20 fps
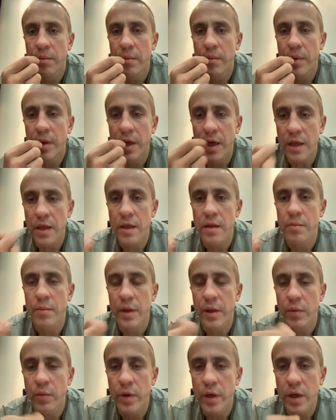Yes,
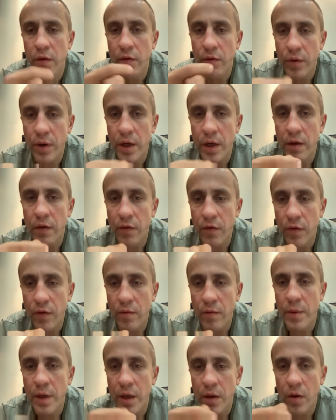but we are trying
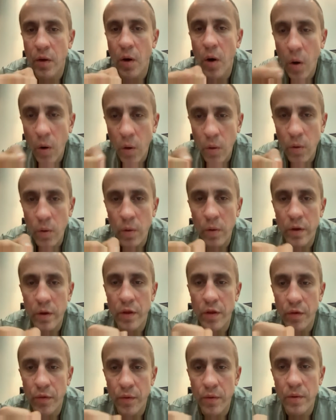to make you whole
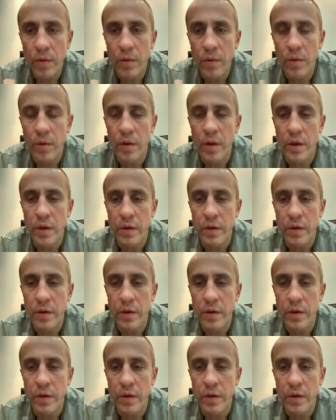through